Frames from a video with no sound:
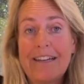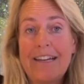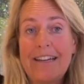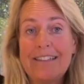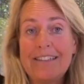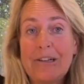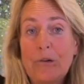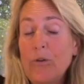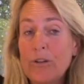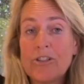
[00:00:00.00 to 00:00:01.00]
you know,
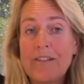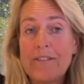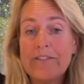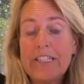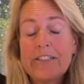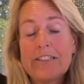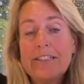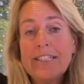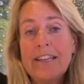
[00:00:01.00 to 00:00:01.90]
or drive their vehicles.